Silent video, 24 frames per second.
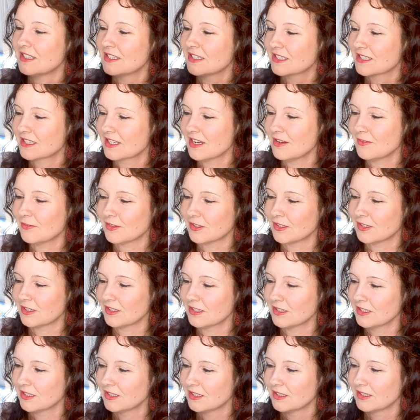
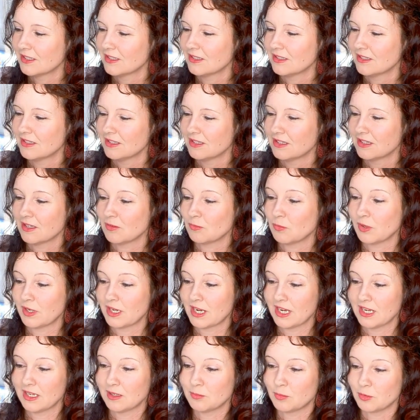discover that what
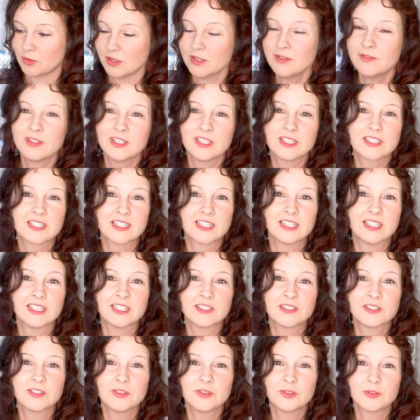I previously
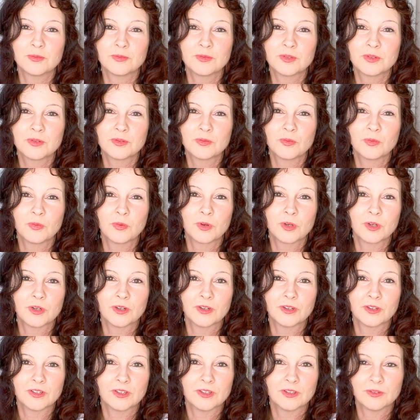assumed
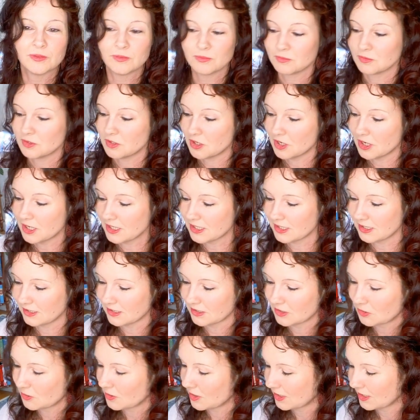were not
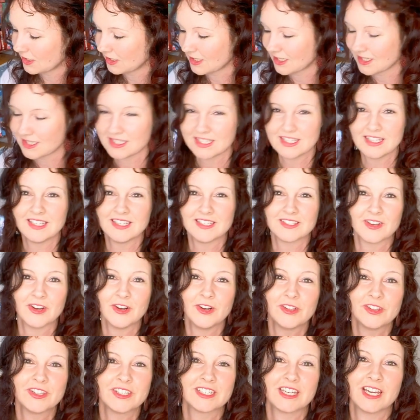illustrated, I see these
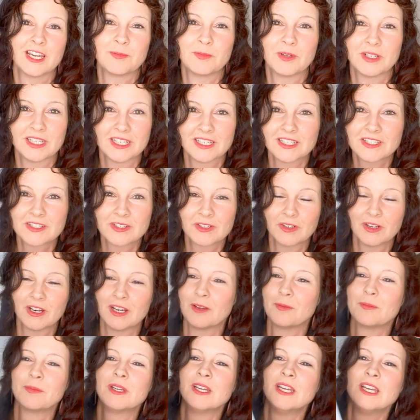all the time on
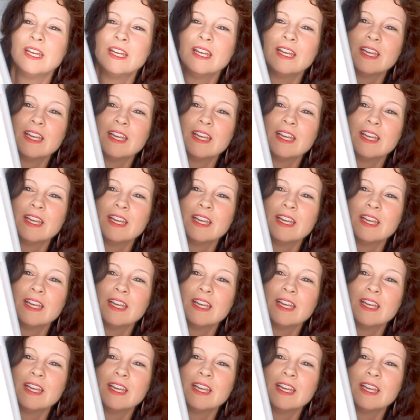Instagram,